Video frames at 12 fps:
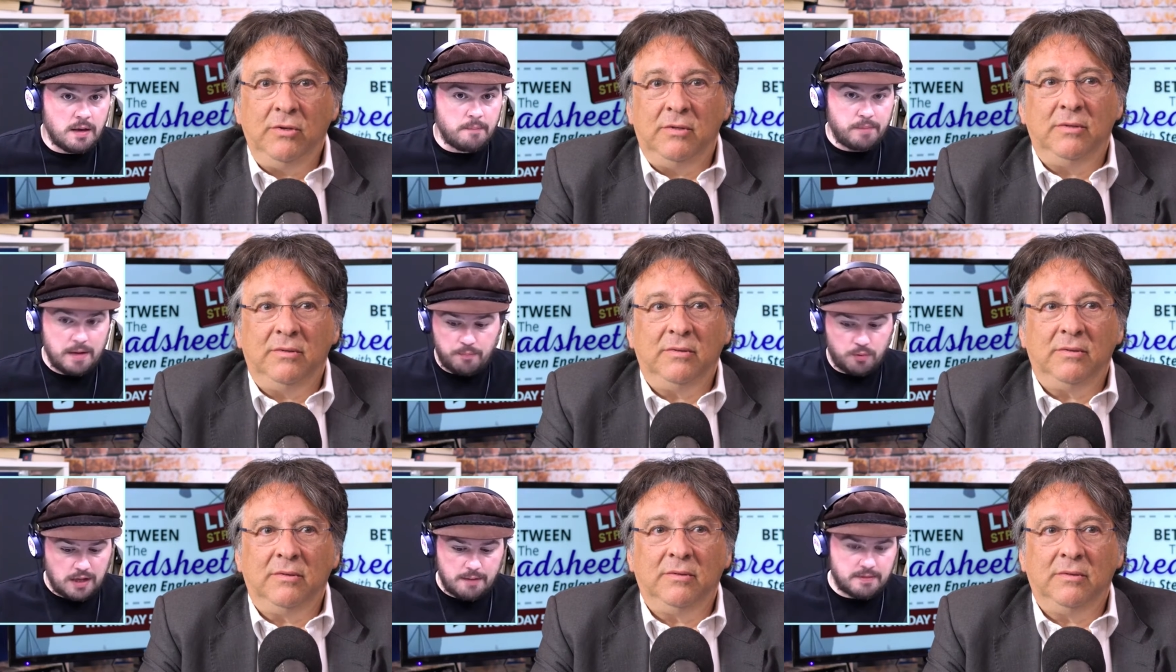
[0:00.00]
Speaker 1: People
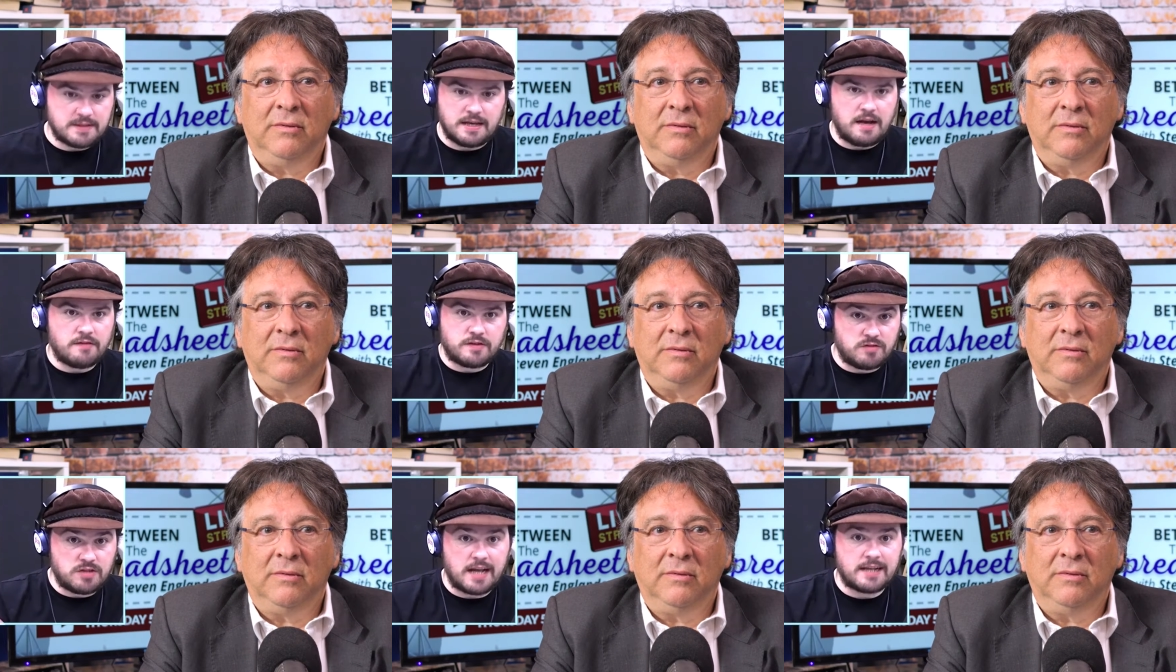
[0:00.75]
like myself have
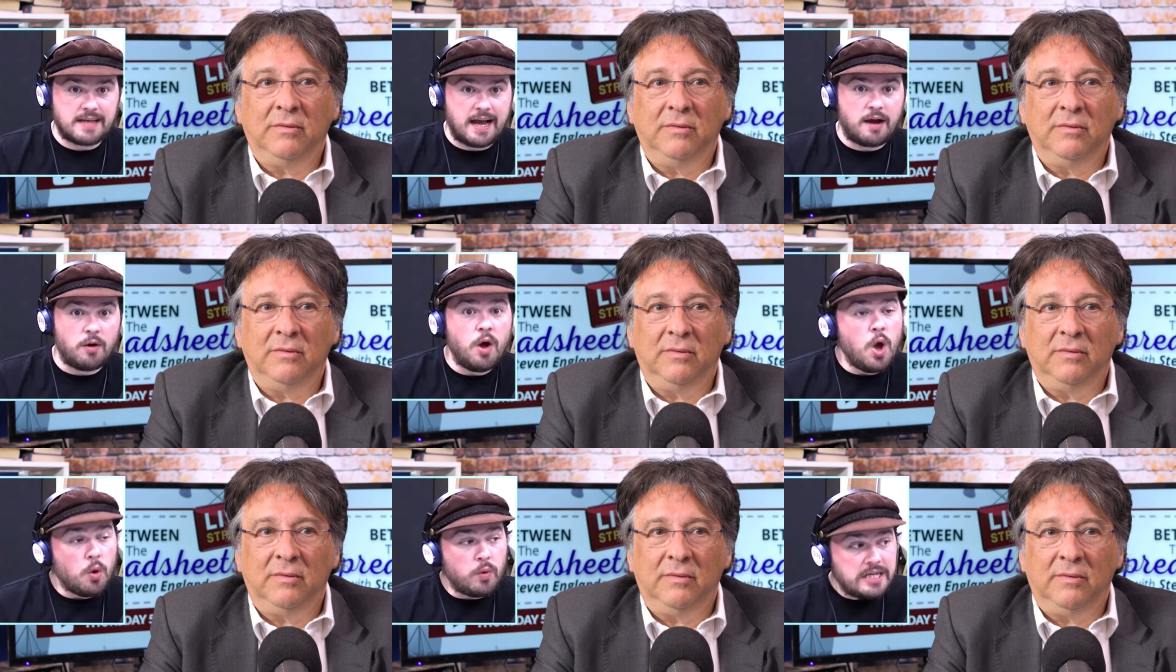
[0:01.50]
checked it out,
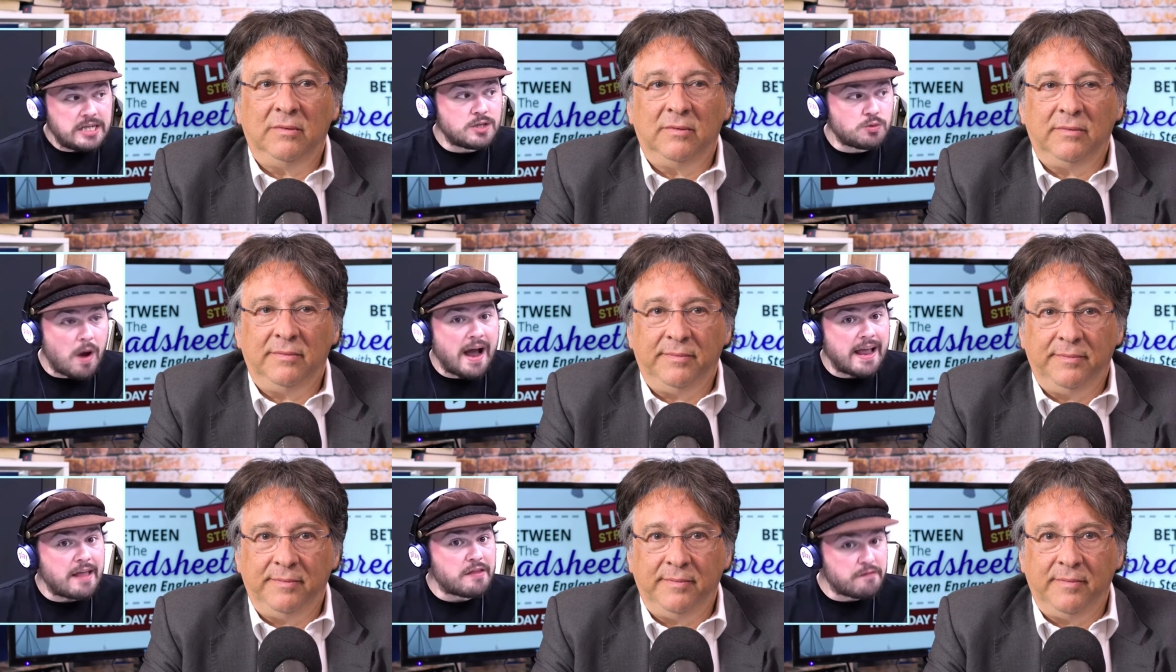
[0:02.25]
which is why
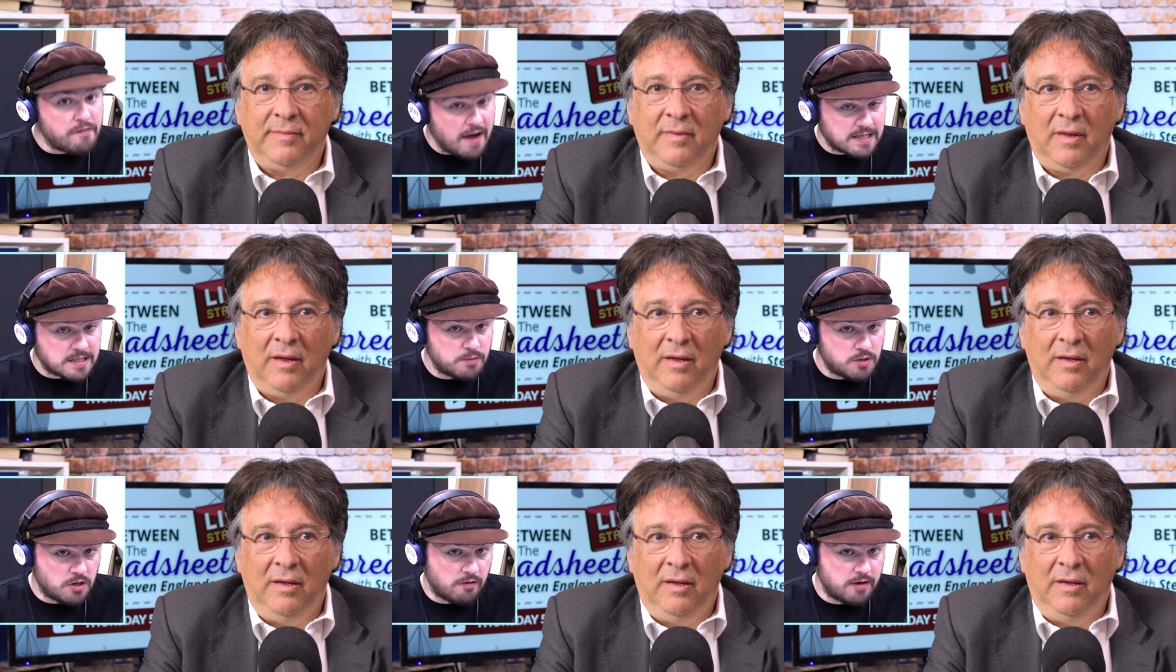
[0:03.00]
the vast
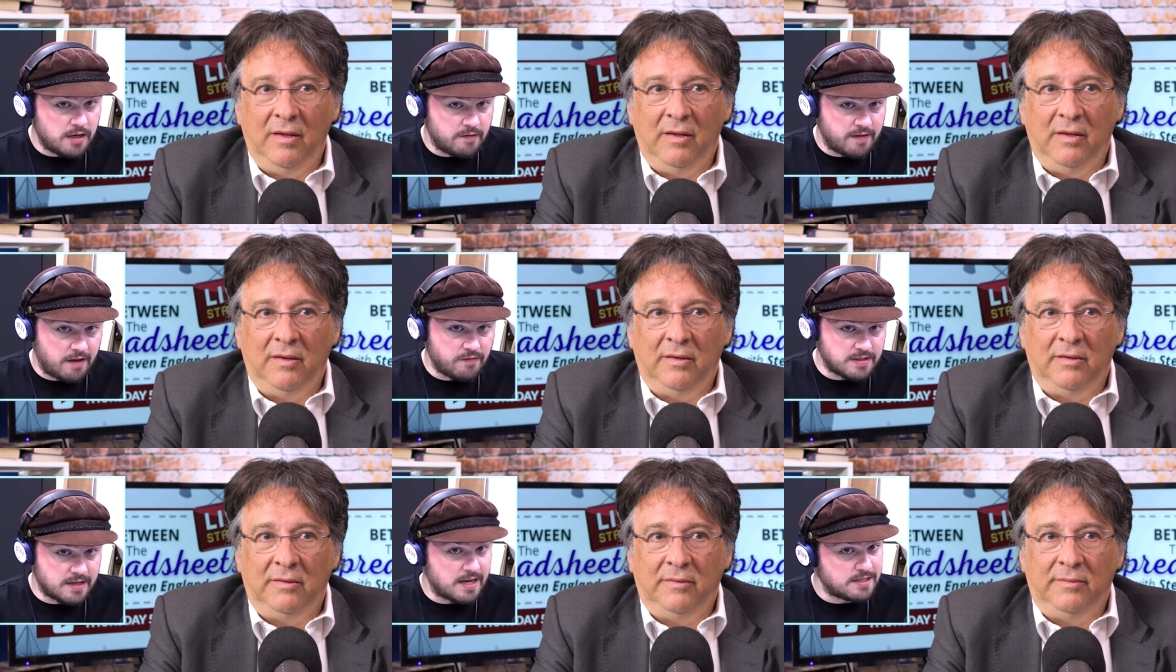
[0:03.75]
majority of the
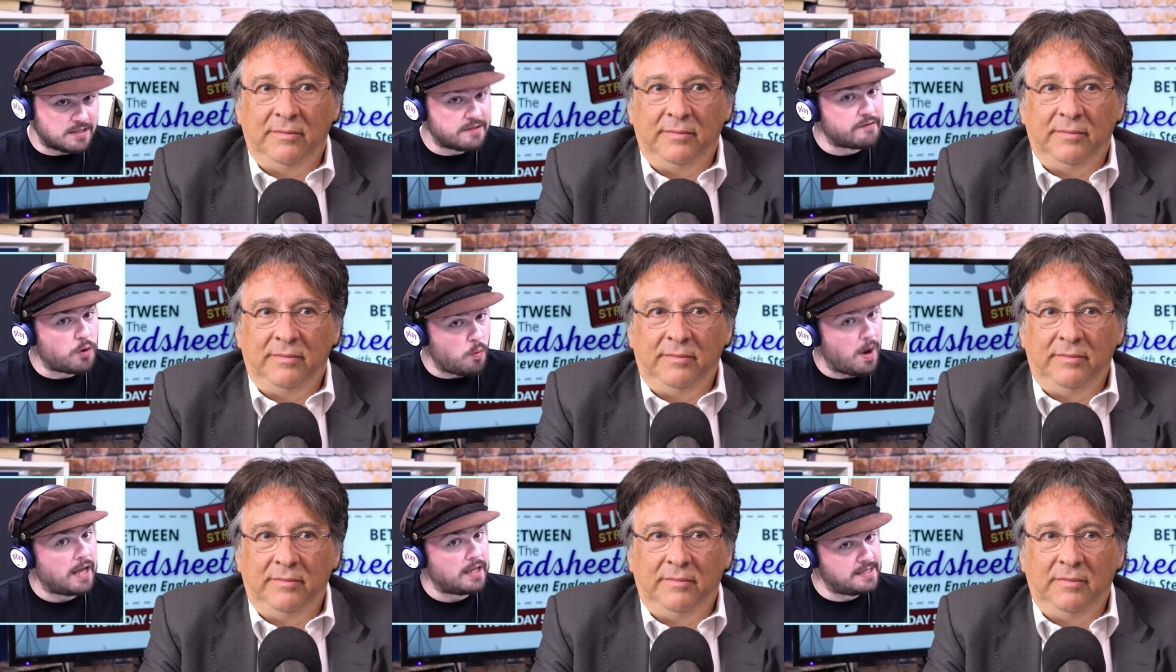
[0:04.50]
advertisers have
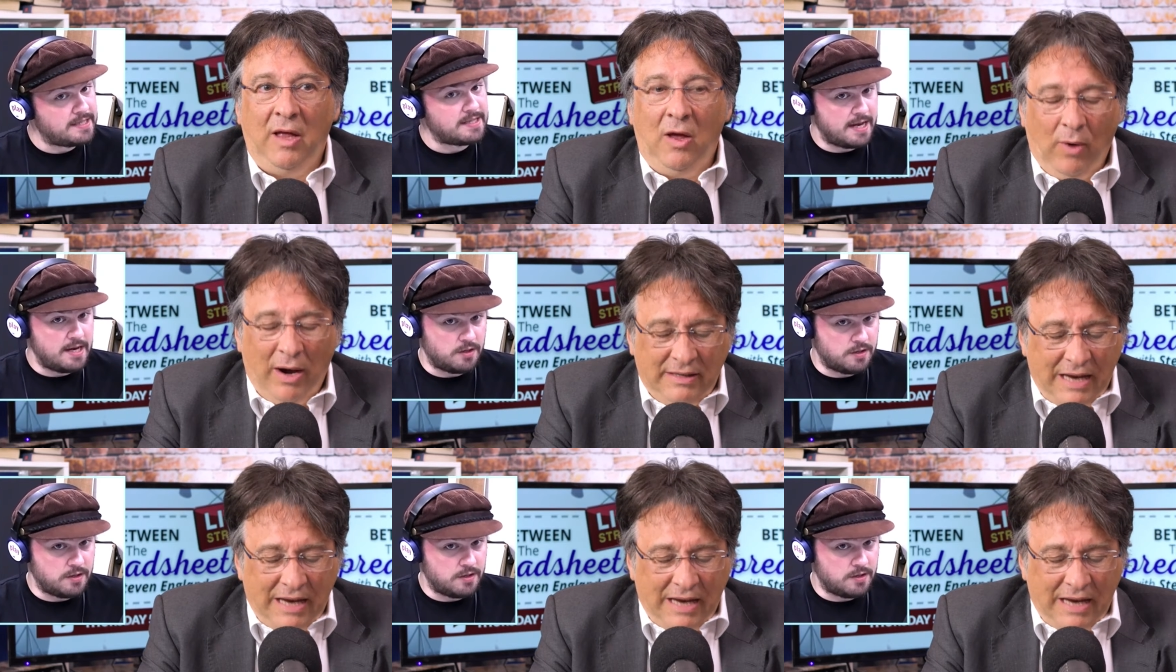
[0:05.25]
quietly stayed. Well,